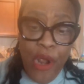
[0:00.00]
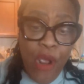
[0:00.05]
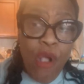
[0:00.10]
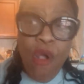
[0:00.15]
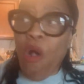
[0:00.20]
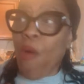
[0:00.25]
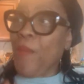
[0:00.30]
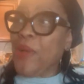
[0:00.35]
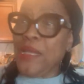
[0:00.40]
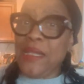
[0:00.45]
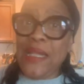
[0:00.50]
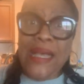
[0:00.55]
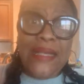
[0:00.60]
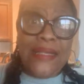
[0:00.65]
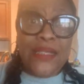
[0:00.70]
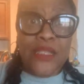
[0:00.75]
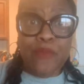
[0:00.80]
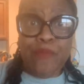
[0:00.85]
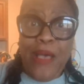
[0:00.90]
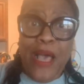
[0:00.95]
or my last
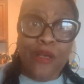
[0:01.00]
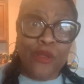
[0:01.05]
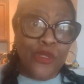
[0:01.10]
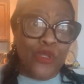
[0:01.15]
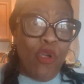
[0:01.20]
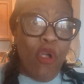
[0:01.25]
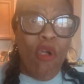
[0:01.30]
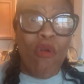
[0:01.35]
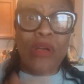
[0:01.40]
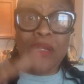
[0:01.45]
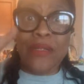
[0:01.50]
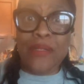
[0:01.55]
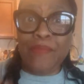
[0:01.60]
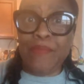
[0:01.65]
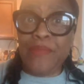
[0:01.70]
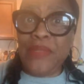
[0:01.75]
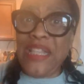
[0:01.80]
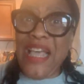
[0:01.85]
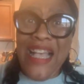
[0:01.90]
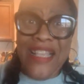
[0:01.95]
spouse or my
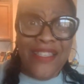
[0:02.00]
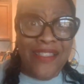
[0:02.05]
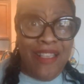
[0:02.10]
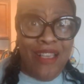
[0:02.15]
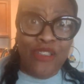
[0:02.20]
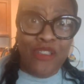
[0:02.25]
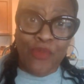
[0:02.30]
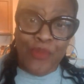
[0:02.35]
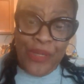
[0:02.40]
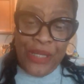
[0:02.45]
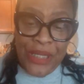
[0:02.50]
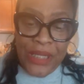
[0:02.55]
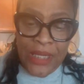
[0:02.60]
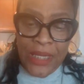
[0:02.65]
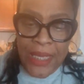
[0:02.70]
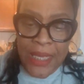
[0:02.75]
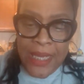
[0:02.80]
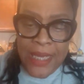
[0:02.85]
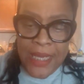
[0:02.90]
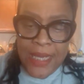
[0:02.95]
last husband
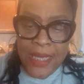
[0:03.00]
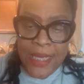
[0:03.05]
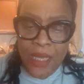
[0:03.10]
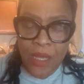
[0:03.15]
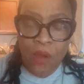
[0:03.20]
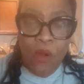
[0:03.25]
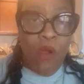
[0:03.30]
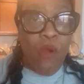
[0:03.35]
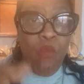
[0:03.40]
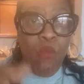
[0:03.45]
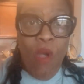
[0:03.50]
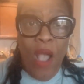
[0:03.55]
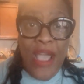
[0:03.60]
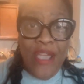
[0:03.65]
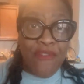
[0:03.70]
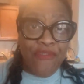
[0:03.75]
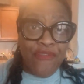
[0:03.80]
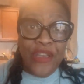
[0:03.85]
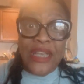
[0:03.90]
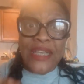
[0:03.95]
or
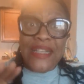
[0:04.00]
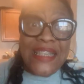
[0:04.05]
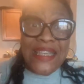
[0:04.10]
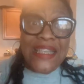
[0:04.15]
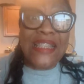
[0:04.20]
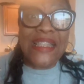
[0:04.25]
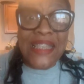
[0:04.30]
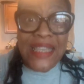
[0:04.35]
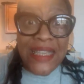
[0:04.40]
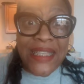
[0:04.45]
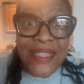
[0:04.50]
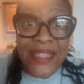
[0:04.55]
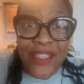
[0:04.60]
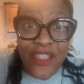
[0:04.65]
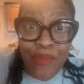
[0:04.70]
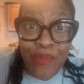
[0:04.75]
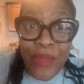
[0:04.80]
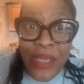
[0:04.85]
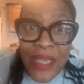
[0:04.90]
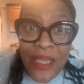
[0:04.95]
wife did this to
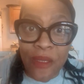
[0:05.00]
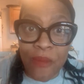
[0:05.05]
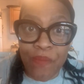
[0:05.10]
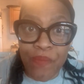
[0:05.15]
me.